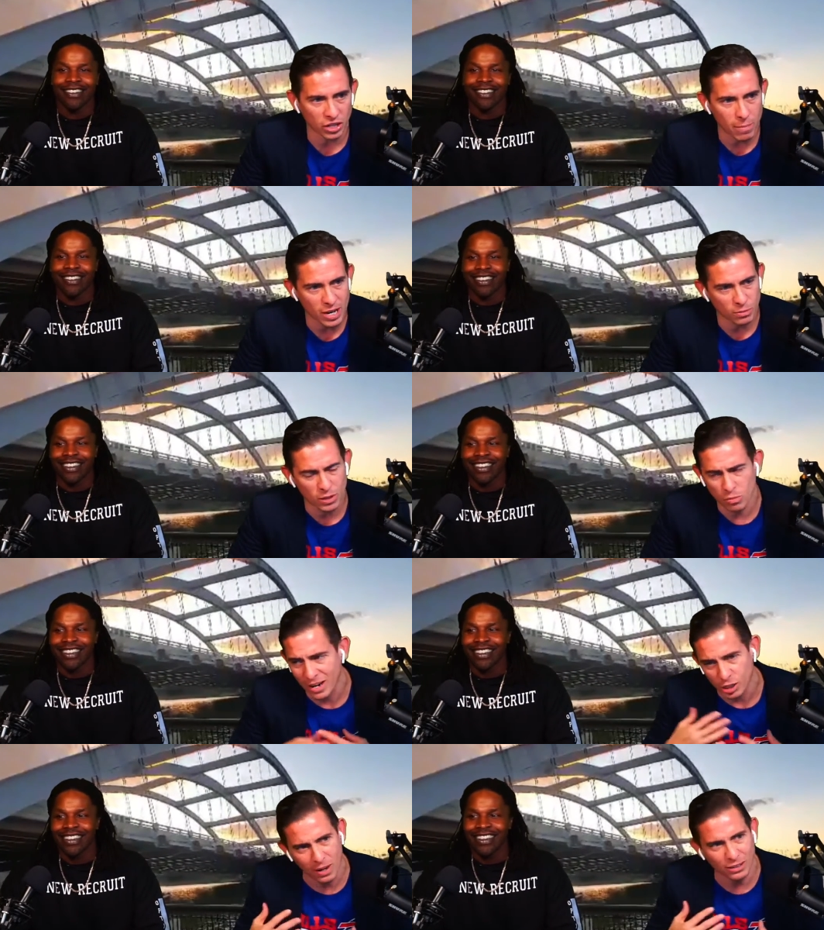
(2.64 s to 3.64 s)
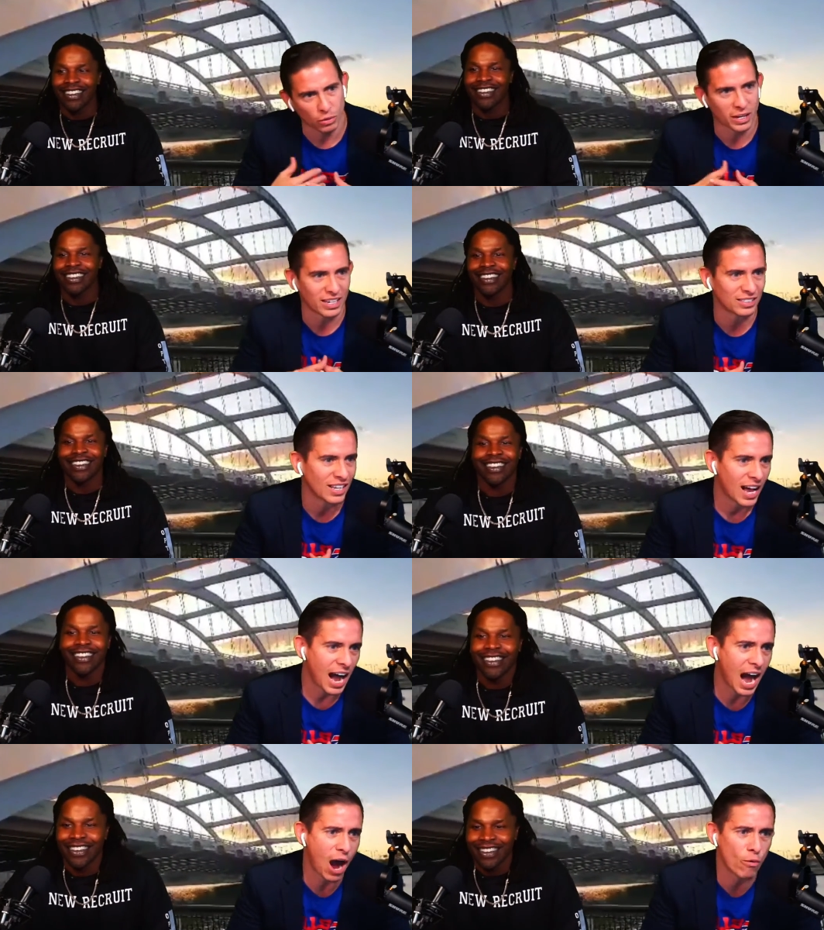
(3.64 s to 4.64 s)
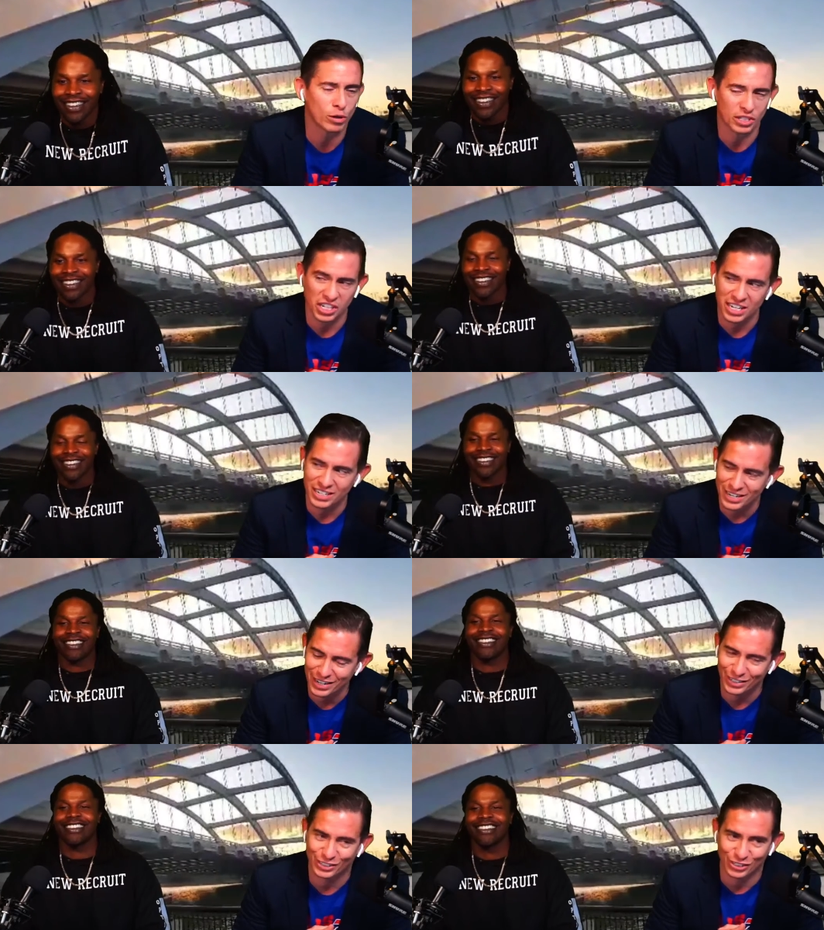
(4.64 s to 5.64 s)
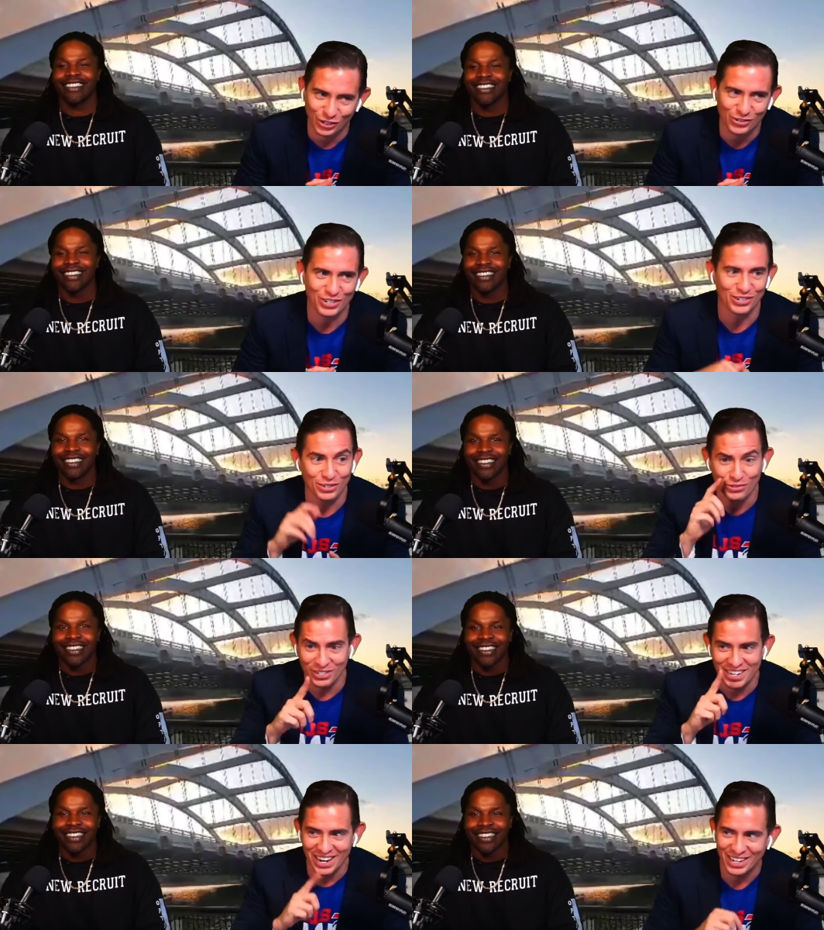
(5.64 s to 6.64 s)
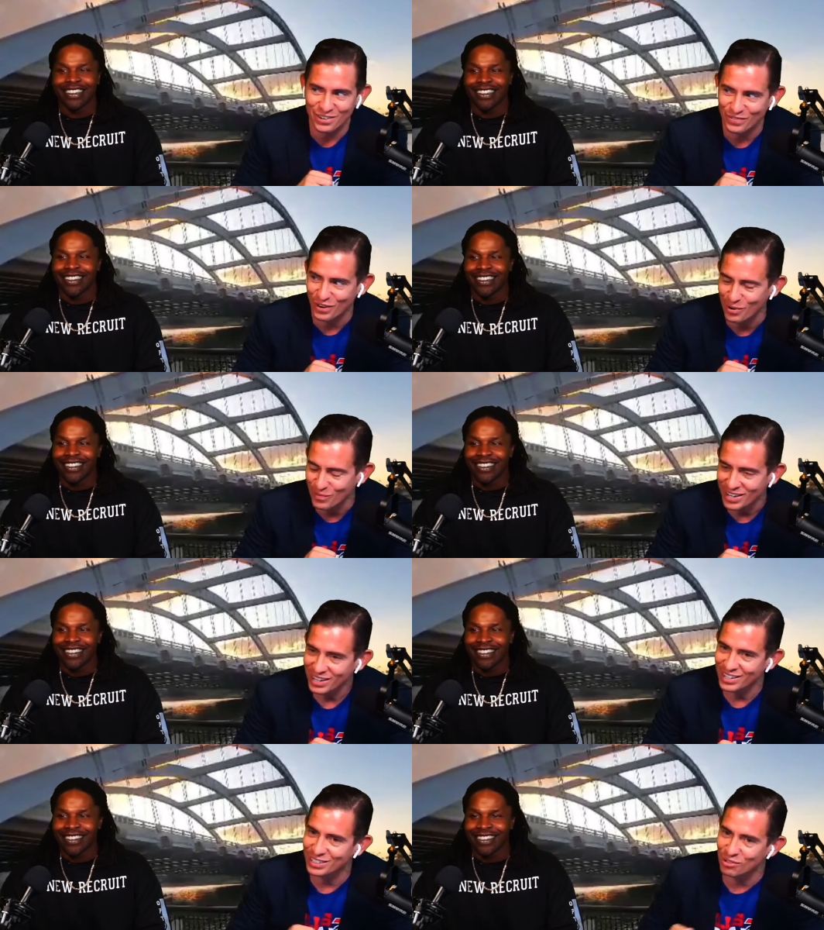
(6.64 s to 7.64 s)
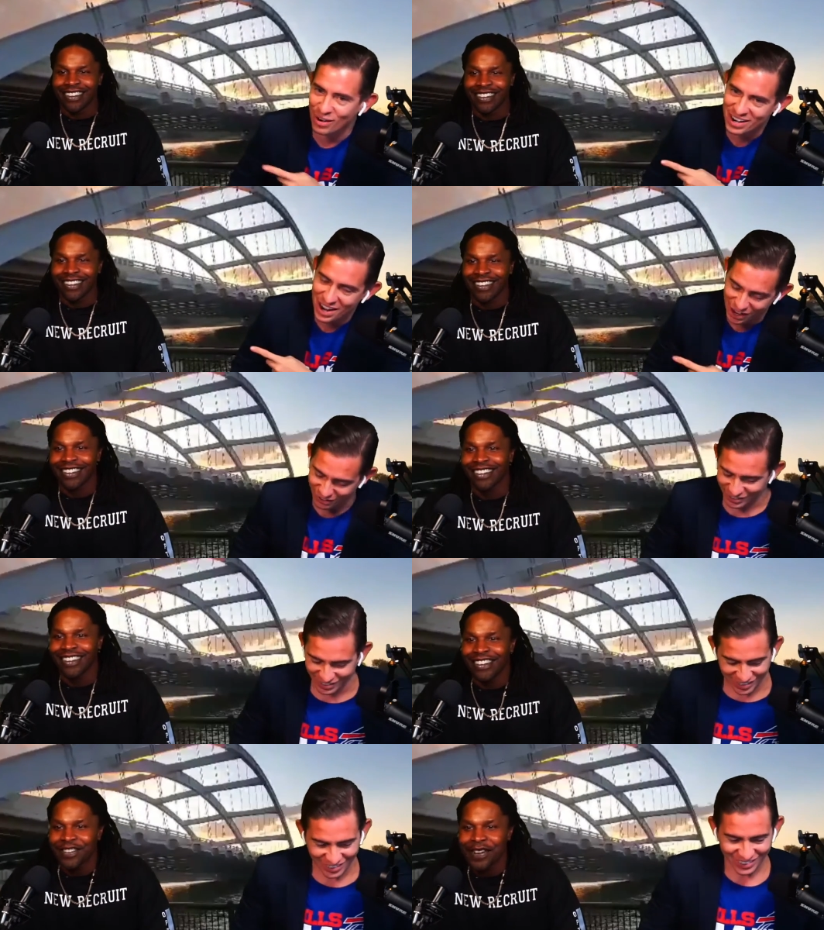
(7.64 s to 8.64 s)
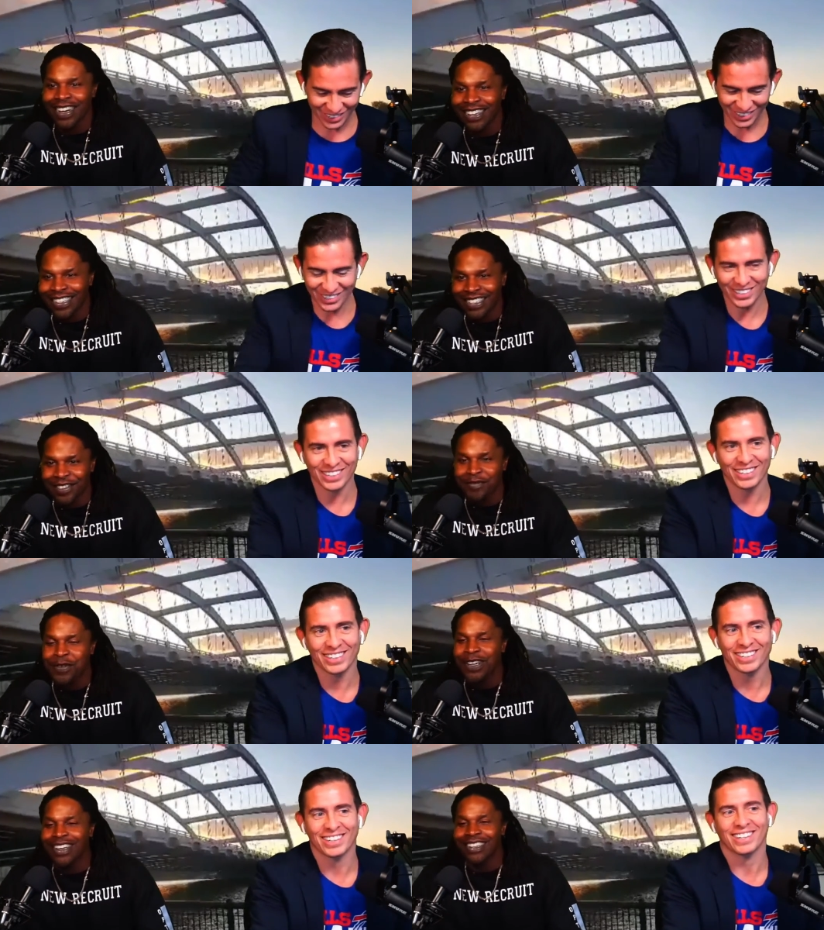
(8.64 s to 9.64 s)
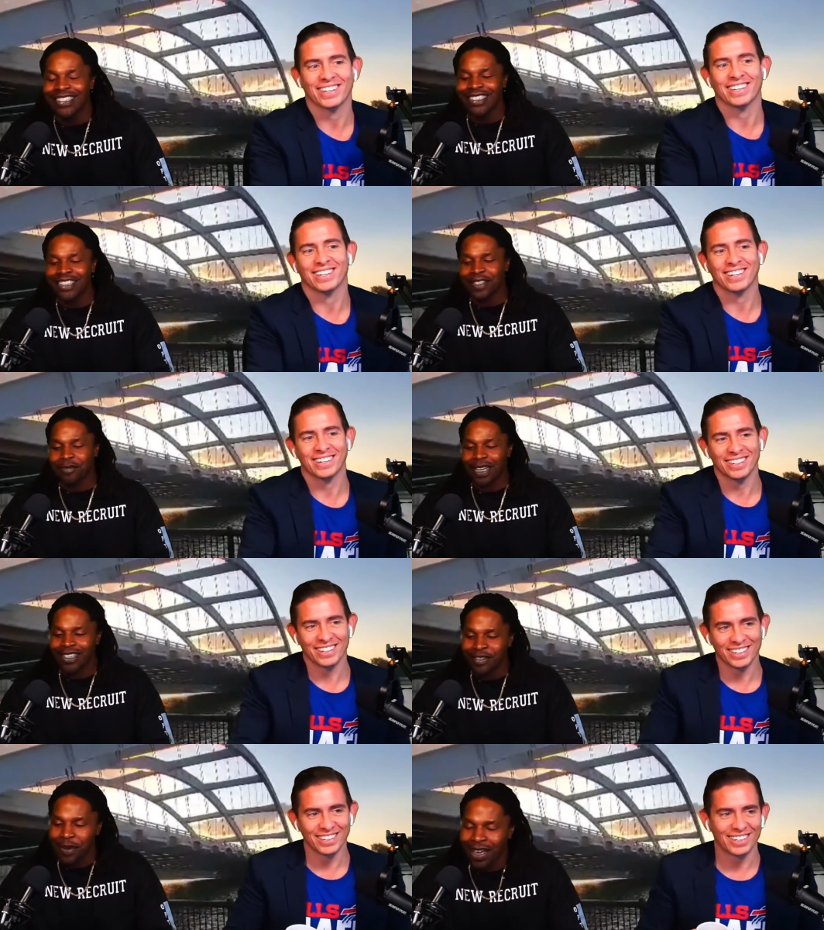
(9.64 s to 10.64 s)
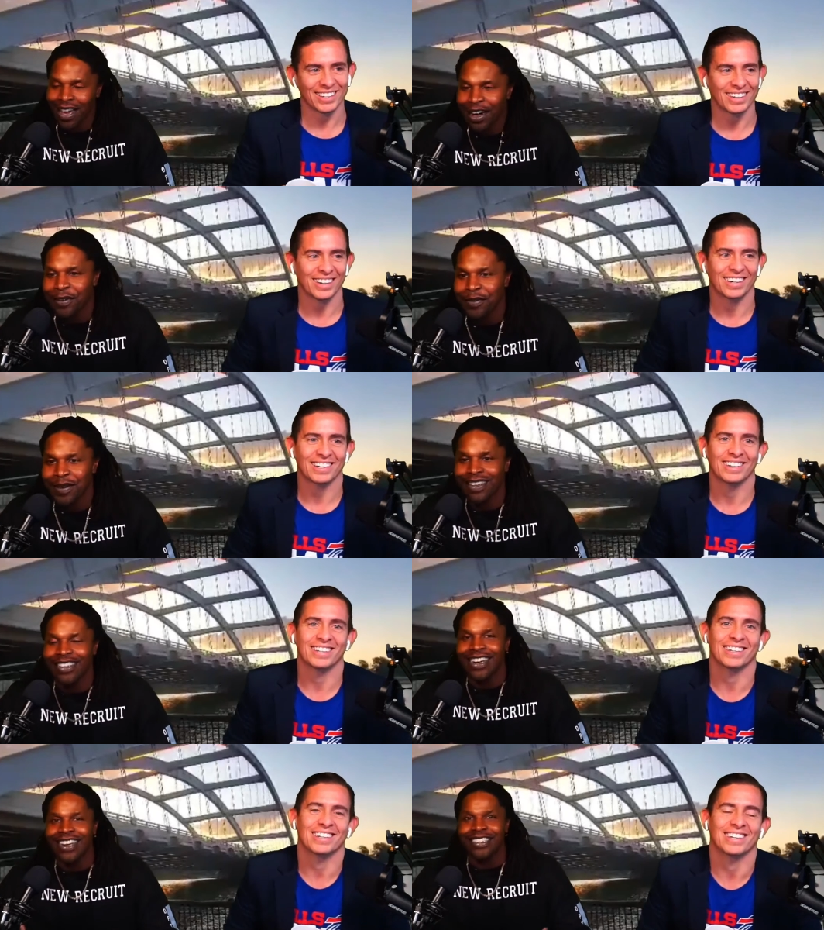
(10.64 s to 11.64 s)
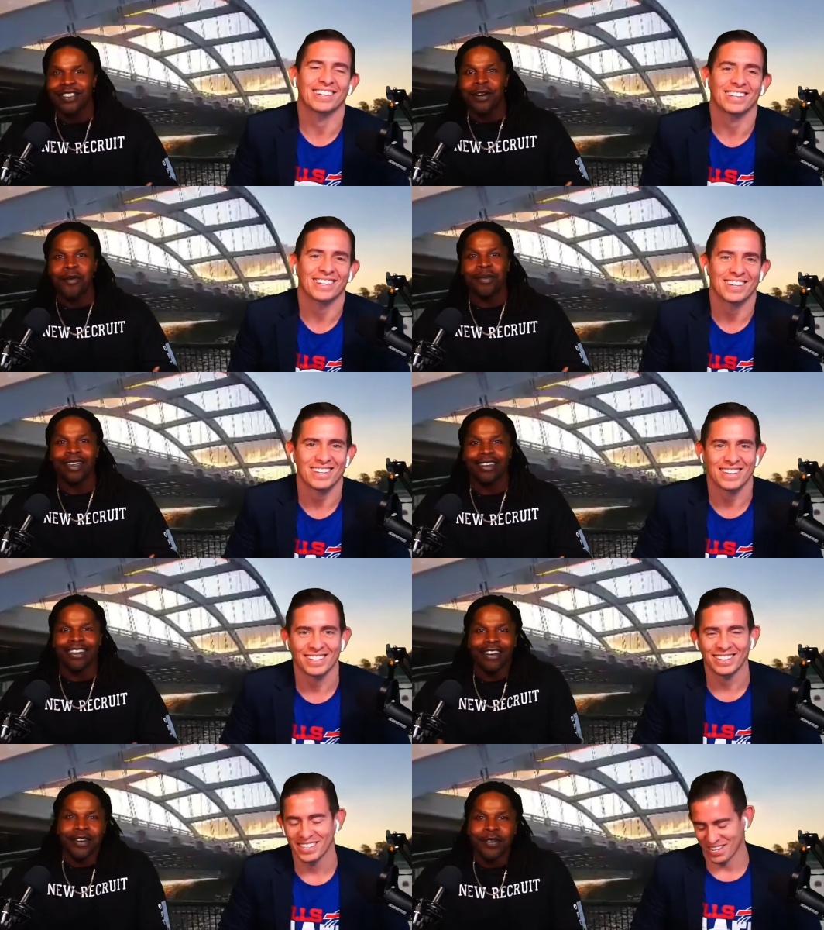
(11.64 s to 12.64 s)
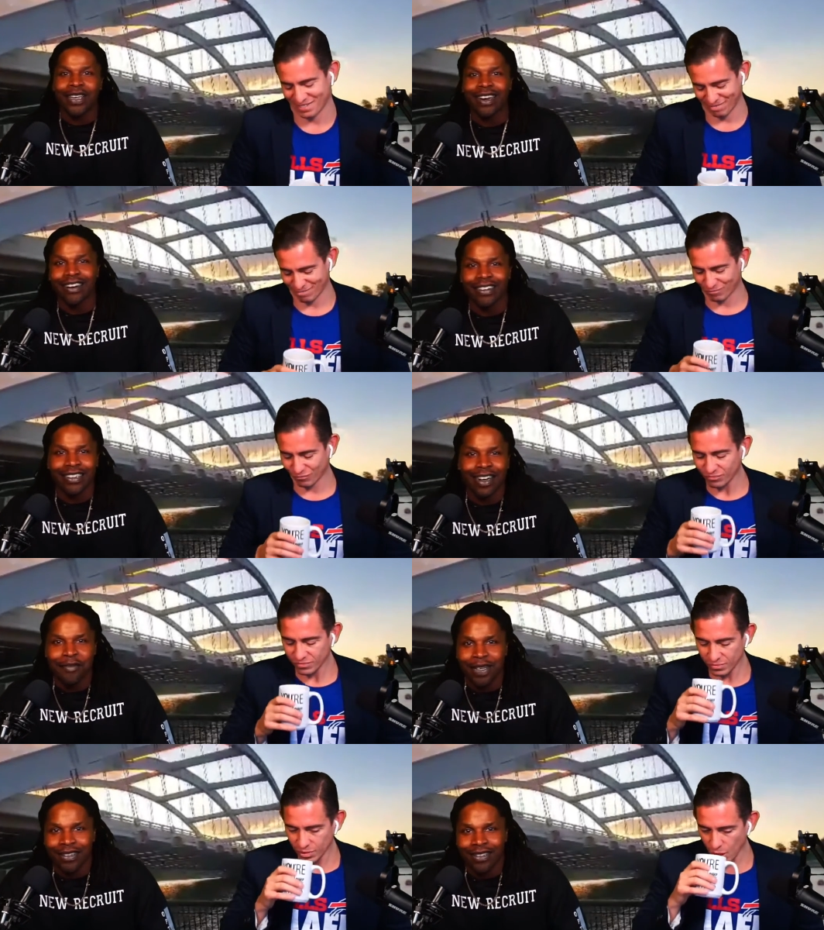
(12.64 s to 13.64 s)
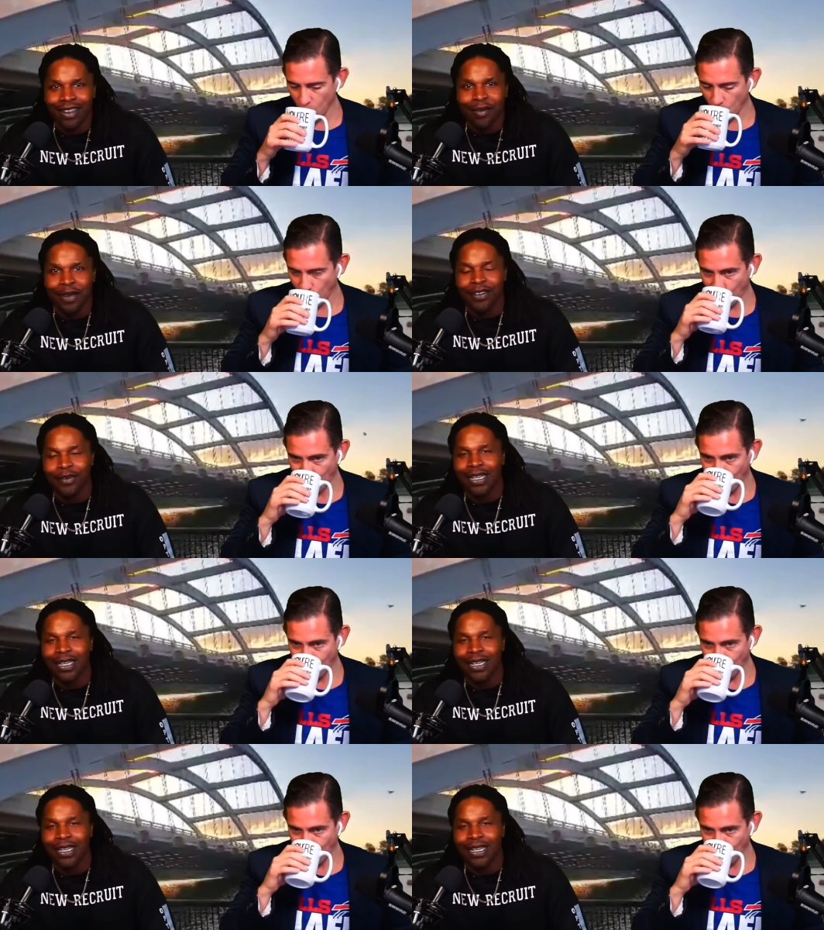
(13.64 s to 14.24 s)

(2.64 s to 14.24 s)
Speaker 1: Maneiro. J Man speaks with my special guest, Howard T. Nix Jr., who you did not hear from until right now.
Speaker 2: All right, it's your boy H Nix, man. It's your man Howard, man. You guys know me. We out here. I've been I've been